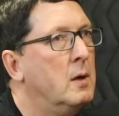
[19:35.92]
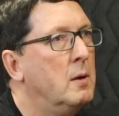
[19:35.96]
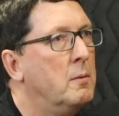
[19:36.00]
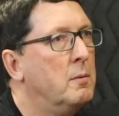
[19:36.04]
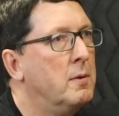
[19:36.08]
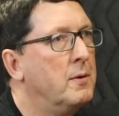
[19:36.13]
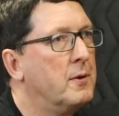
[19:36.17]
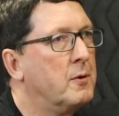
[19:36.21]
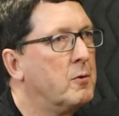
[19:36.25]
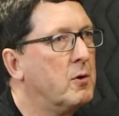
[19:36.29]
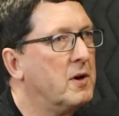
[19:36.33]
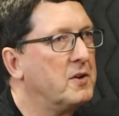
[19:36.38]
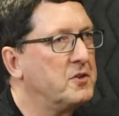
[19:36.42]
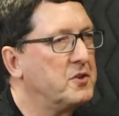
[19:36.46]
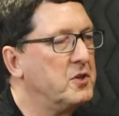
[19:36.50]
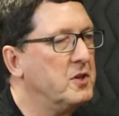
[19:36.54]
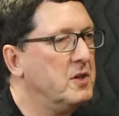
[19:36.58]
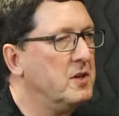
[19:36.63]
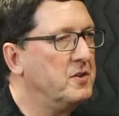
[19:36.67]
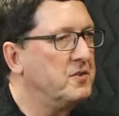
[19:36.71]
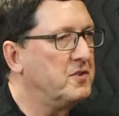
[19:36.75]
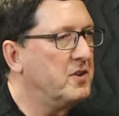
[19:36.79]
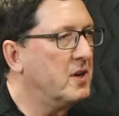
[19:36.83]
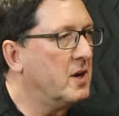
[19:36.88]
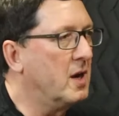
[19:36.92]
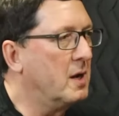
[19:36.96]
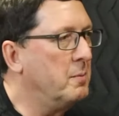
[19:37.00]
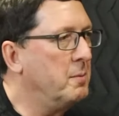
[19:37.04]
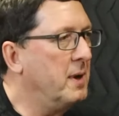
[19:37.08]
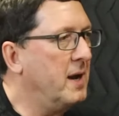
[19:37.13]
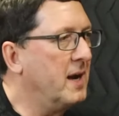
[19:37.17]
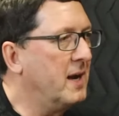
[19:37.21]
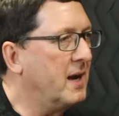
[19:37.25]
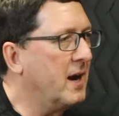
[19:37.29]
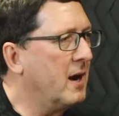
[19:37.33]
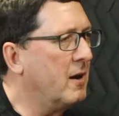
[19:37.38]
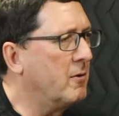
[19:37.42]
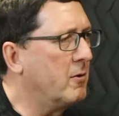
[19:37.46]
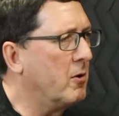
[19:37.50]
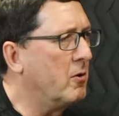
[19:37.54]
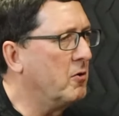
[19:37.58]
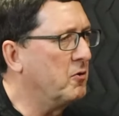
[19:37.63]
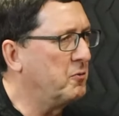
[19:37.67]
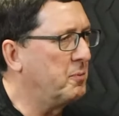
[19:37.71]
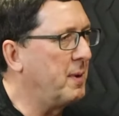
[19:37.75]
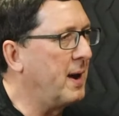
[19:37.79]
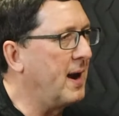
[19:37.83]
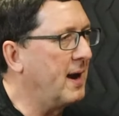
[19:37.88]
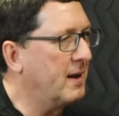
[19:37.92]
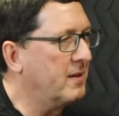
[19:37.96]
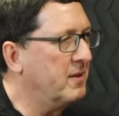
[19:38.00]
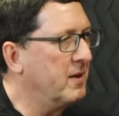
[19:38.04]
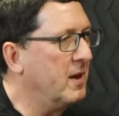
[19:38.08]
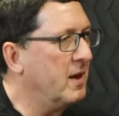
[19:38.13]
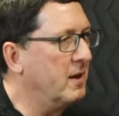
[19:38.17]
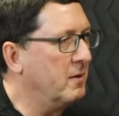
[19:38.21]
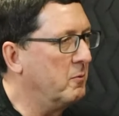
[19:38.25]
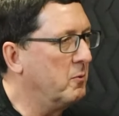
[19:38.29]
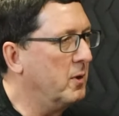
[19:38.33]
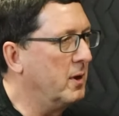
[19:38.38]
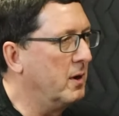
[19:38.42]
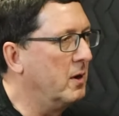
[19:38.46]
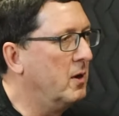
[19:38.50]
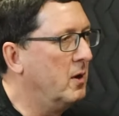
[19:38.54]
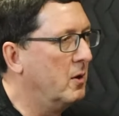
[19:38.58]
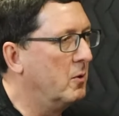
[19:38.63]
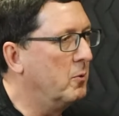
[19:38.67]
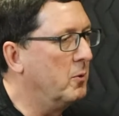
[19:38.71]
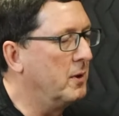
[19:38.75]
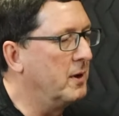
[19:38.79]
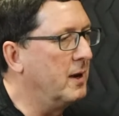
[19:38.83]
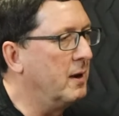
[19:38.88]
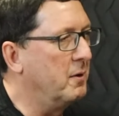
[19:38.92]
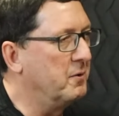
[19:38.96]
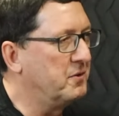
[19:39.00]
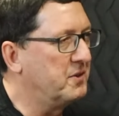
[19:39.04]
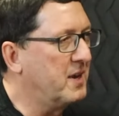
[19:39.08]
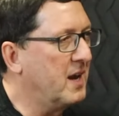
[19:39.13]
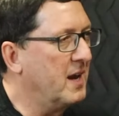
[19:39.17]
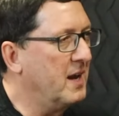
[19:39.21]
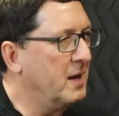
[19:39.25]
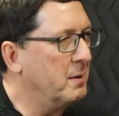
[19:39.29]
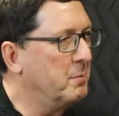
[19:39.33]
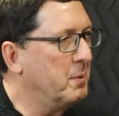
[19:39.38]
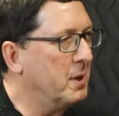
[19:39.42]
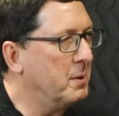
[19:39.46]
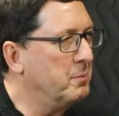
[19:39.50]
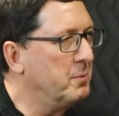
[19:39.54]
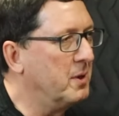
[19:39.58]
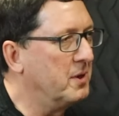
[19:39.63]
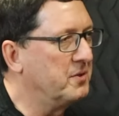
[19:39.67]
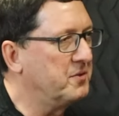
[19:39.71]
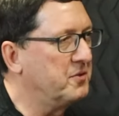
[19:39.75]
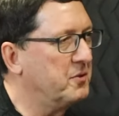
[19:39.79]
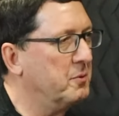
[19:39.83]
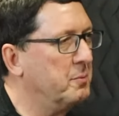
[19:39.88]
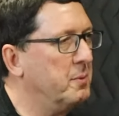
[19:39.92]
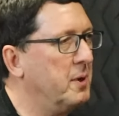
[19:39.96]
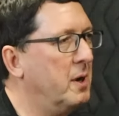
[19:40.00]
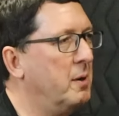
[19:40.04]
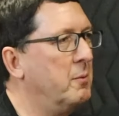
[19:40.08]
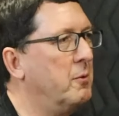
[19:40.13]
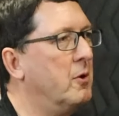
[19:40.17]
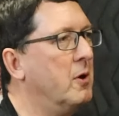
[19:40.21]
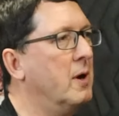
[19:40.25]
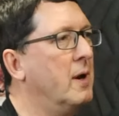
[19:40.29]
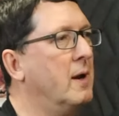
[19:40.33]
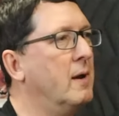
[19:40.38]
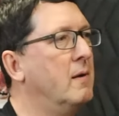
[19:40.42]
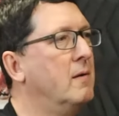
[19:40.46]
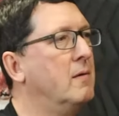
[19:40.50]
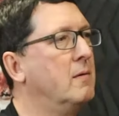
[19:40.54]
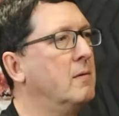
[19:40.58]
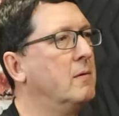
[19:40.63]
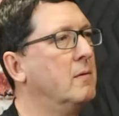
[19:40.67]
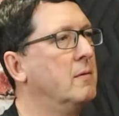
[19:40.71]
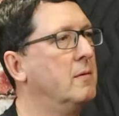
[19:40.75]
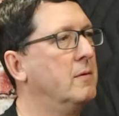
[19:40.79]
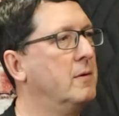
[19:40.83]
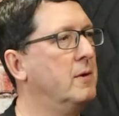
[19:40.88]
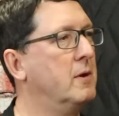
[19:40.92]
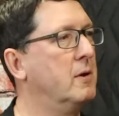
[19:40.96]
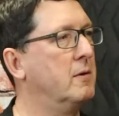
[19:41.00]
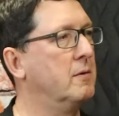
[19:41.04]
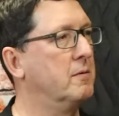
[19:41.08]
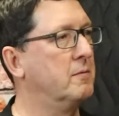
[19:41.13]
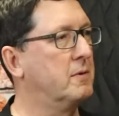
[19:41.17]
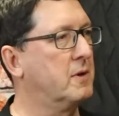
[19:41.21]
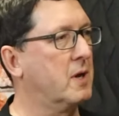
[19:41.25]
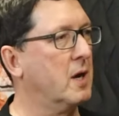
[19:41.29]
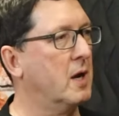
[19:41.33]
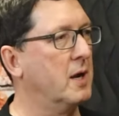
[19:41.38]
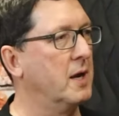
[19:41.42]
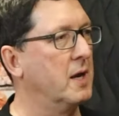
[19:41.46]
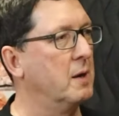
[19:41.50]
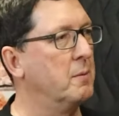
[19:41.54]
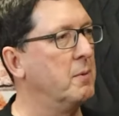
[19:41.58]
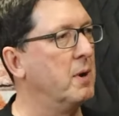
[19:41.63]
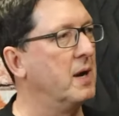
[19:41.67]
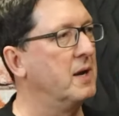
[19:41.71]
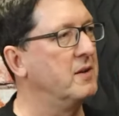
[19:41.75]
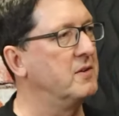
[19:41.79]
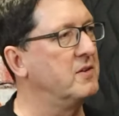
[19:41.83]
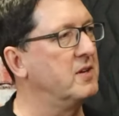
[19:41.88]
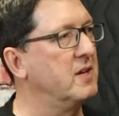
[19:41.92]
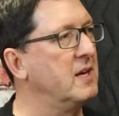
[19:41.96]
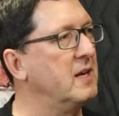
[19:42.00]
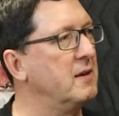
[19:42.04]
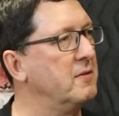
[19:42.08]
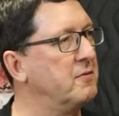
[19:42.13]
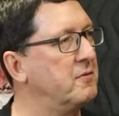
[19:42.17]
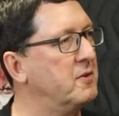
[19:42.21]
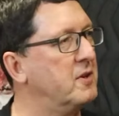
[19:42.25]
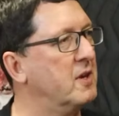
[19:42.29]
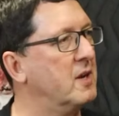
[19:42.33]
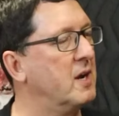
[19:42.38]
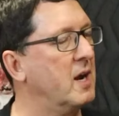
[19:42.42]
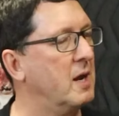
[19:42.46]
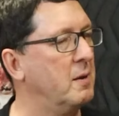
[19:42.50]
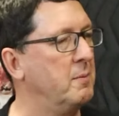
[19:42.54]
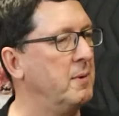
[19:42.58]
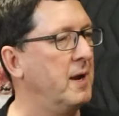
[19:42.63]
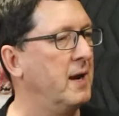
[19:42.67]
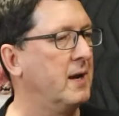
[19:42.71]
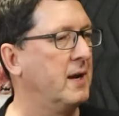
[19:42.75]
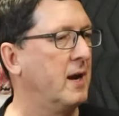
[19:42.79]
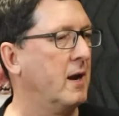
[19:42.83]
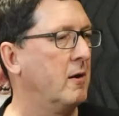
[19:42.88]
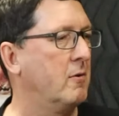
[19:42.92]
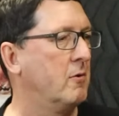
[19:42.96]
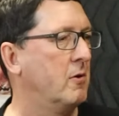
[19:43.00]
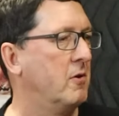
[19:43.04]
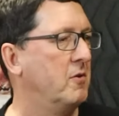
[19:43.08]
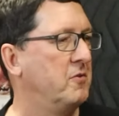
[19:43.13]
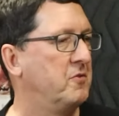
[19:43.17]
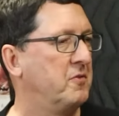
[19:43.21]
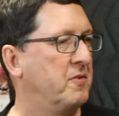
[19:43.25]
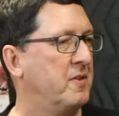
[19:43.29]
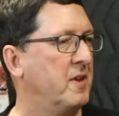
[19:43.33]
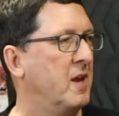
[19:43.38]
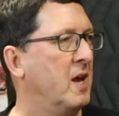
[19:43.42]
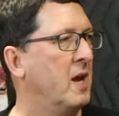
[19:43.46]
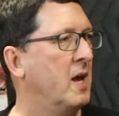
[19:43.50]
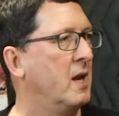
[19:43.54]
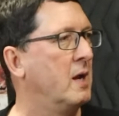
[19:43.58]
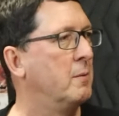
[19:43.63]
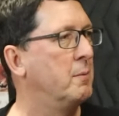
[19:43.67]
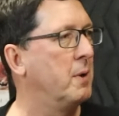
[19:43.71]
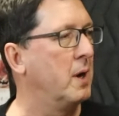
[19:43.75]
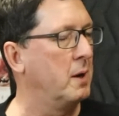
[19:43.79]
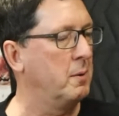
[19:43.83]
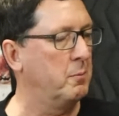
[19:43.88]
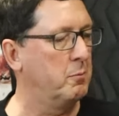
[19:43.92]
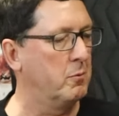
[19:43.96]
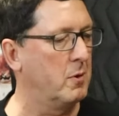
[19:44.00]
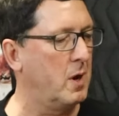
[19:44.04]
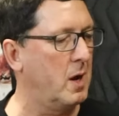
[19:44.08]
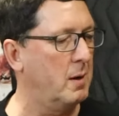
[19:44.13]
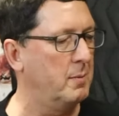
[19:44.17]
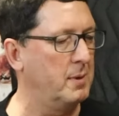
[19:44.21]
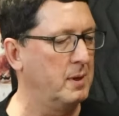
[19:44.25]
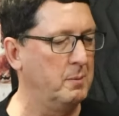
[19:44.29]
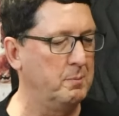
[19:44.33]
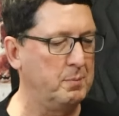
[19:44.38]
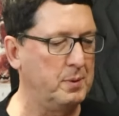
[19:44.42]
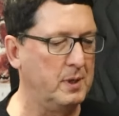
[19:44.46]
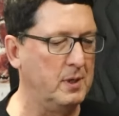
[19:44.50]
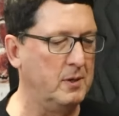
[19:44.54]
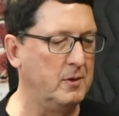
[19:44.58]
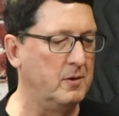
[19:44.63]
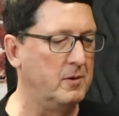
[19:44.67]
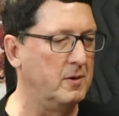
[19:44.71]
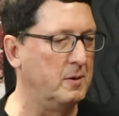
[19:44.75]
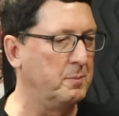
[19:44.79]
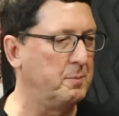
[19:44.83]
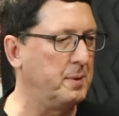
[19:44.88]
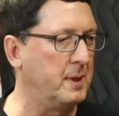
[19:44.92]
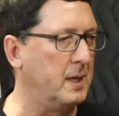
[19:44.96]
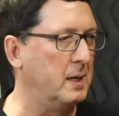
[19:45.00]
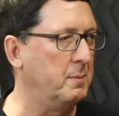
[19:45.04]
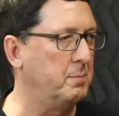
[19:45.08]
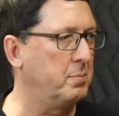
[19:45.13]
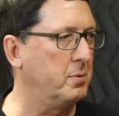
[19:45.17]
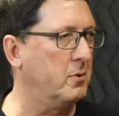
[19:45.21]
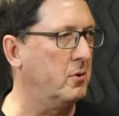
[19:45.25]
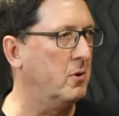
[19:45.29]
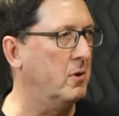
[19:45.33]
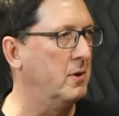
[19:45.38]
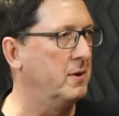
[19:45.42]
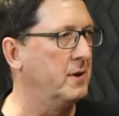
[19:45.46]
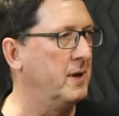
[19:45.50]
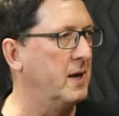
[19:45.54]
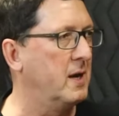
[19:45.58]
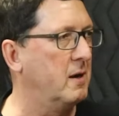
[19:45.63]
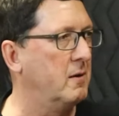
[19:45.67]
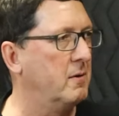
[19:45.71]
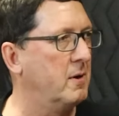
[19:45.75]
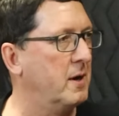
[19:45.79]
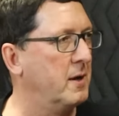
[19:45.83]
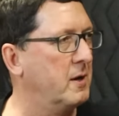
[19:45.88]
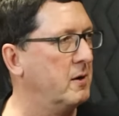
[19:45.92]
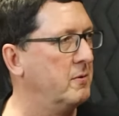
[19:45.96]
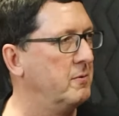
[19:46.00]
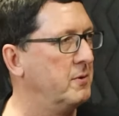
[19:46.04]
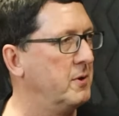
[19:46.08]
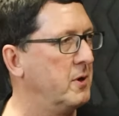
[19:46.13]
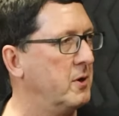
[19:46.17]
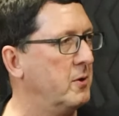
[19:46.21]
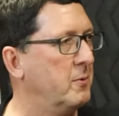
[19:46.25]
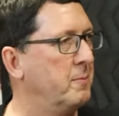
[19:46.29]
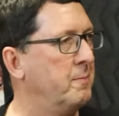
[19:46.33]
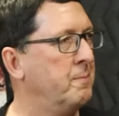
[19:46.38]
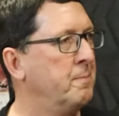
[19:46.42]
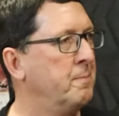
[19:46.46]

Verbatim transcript: but the question is, did I make errors back then when, when I was getting my muscle memory? You know, cutting my teeth, did I make errors then? Am I robbing Peter to pay Paul now? I don't know.